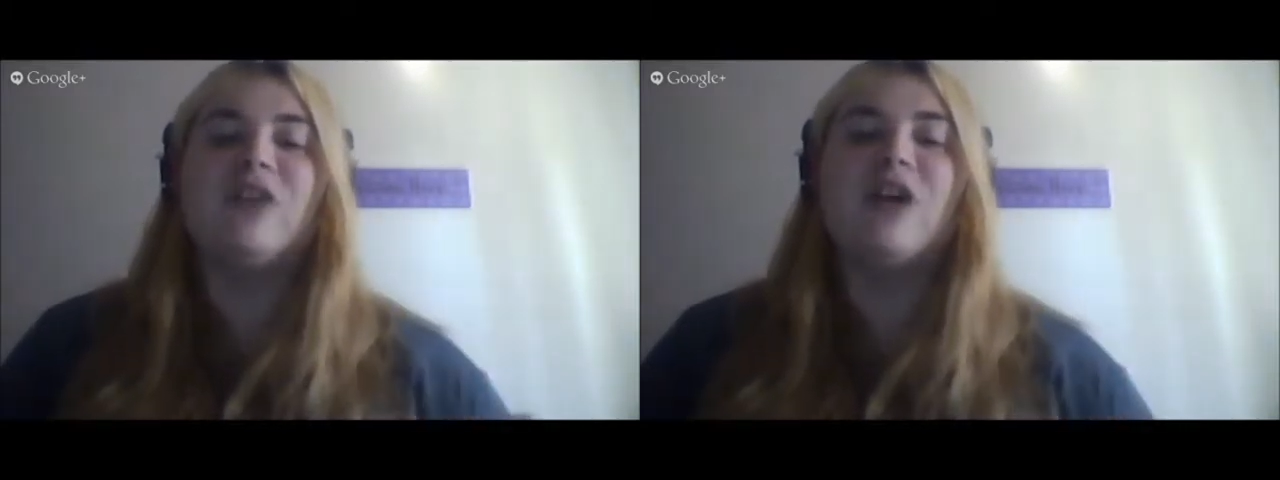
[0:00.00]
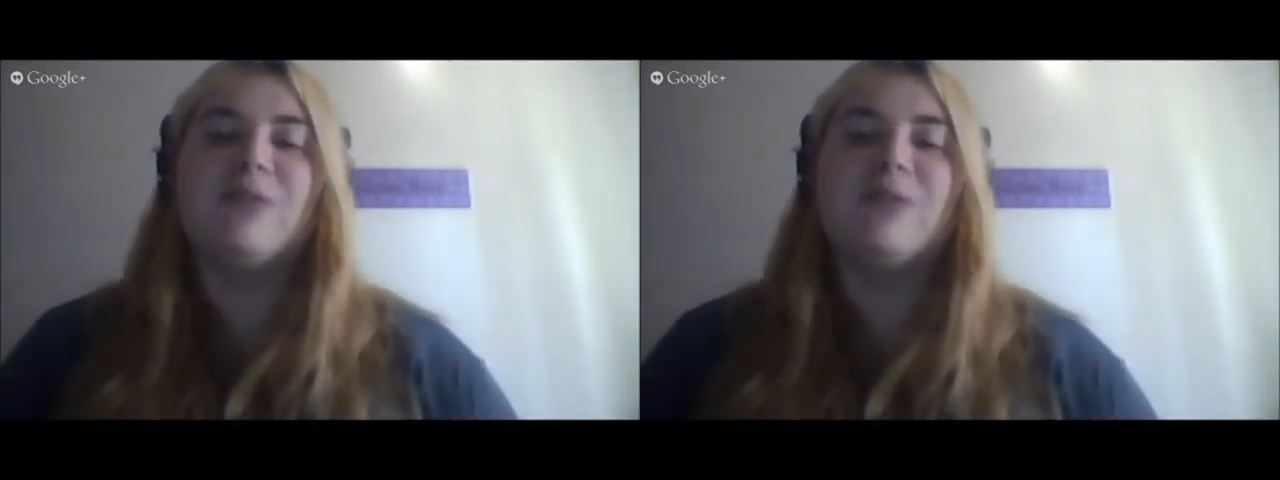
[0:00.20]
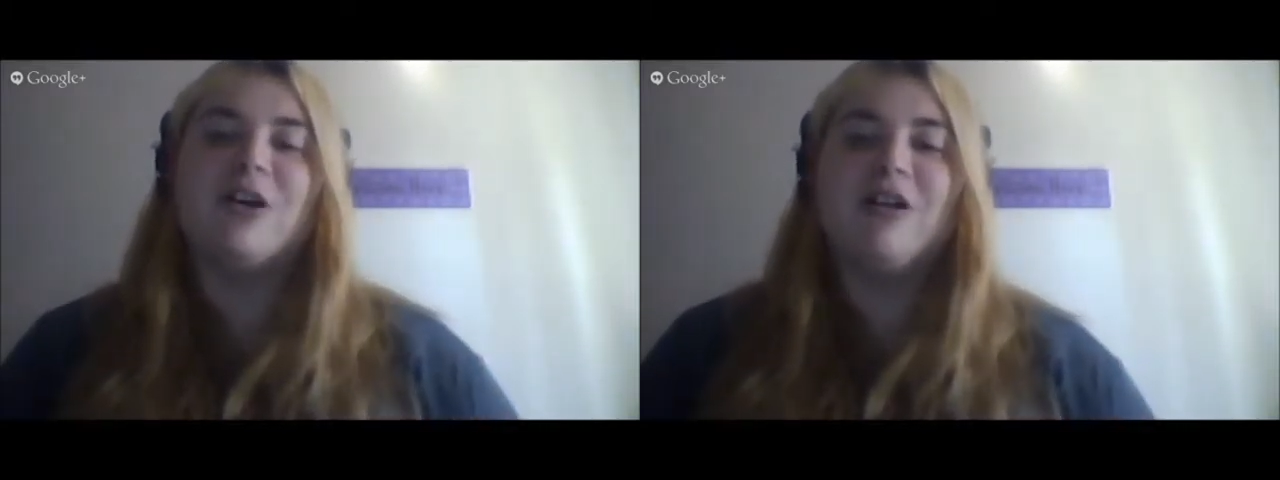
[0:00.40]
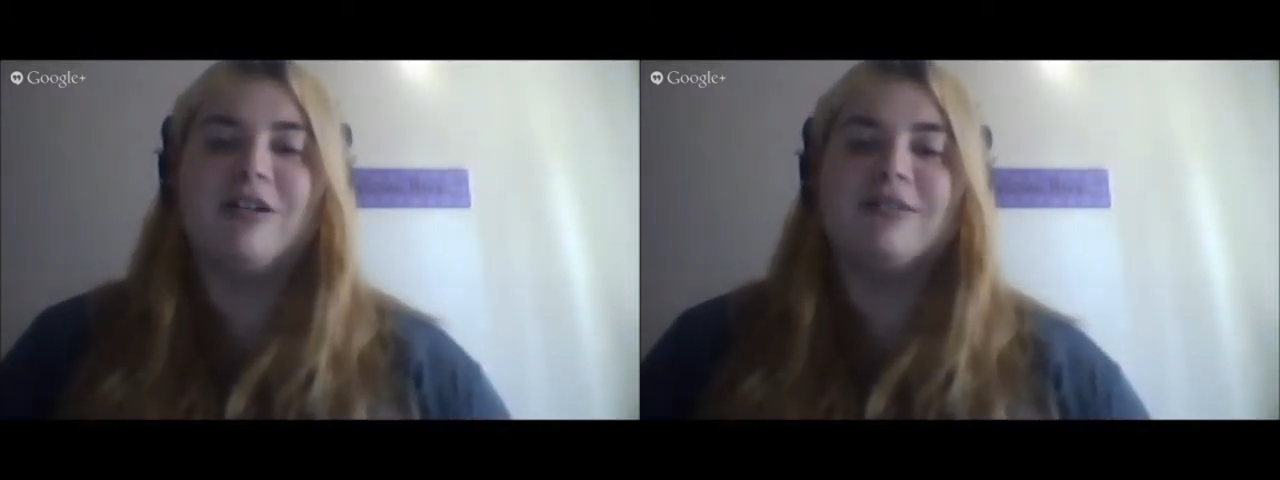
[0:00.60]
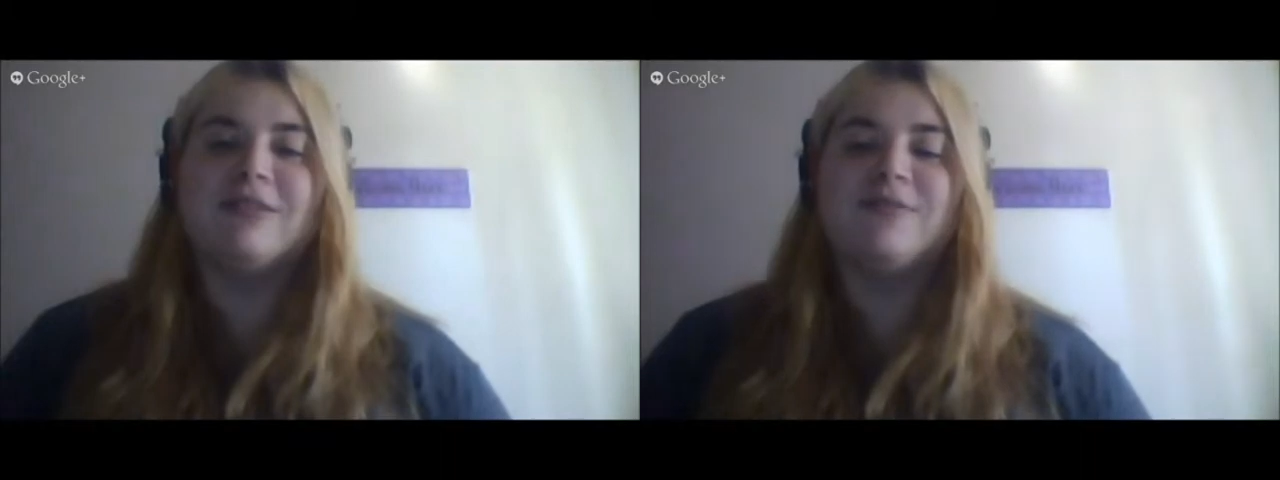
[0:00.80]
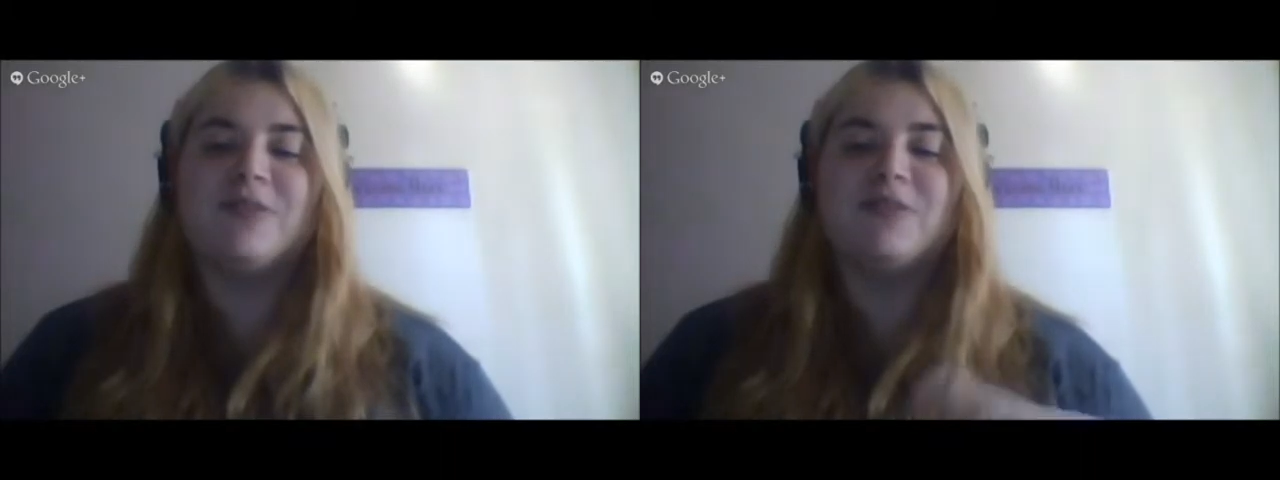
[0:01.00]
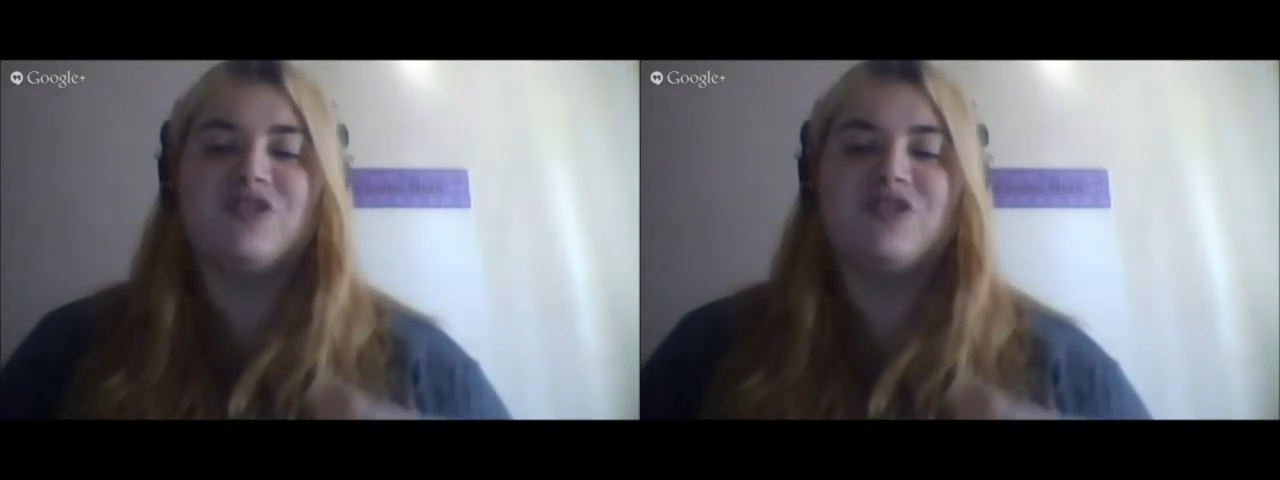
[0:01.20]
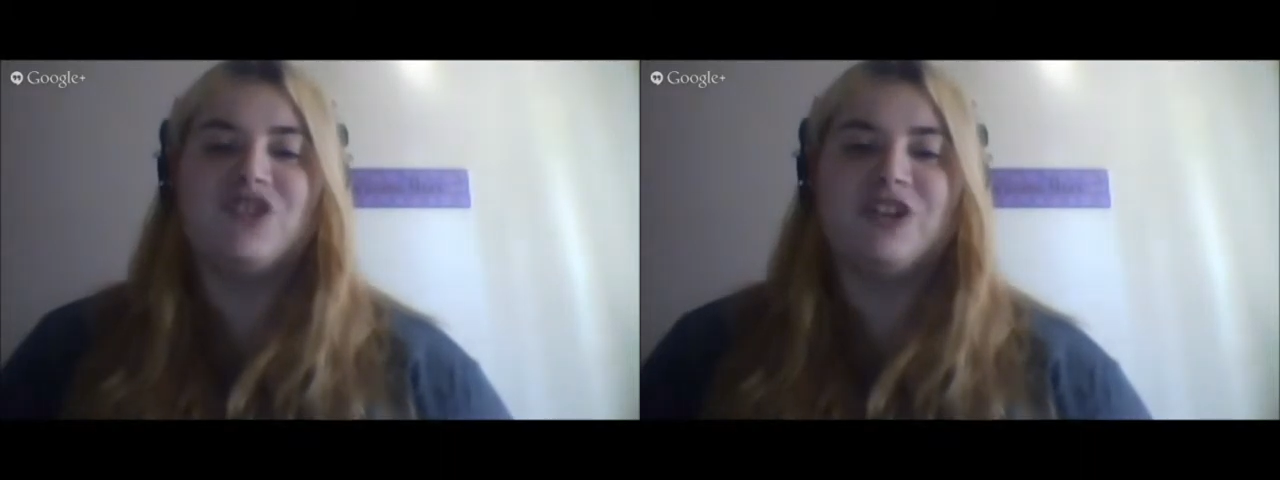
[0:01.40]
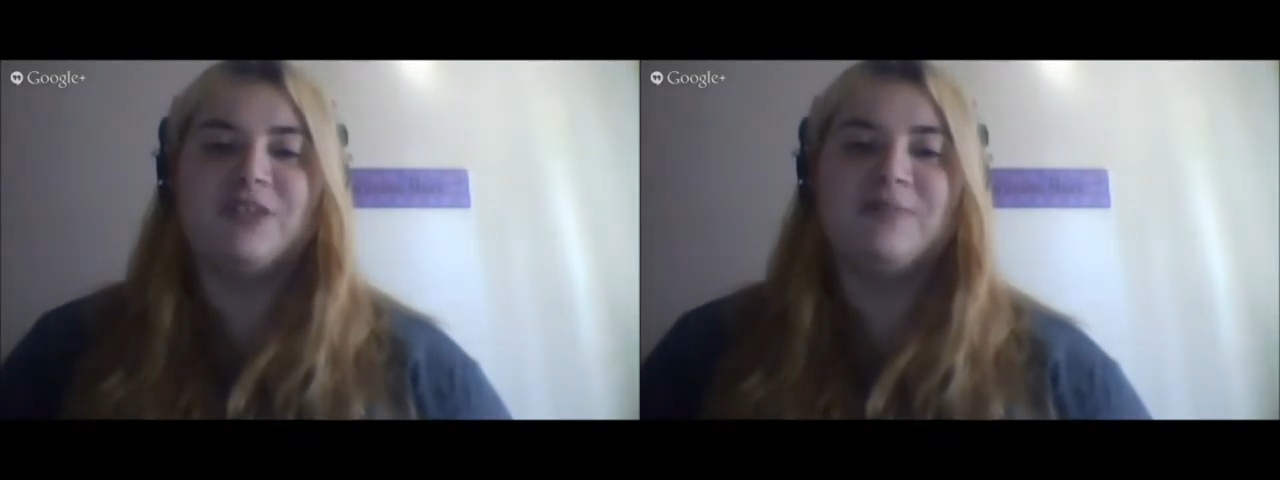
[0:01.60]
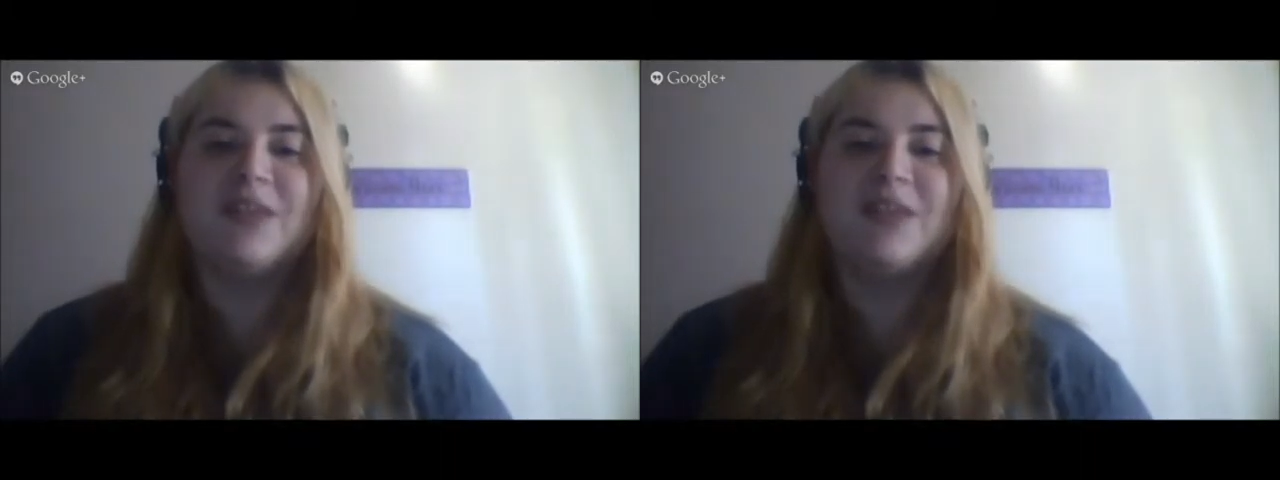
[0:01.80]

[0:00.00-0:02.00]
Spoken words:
Comic-Con from this year.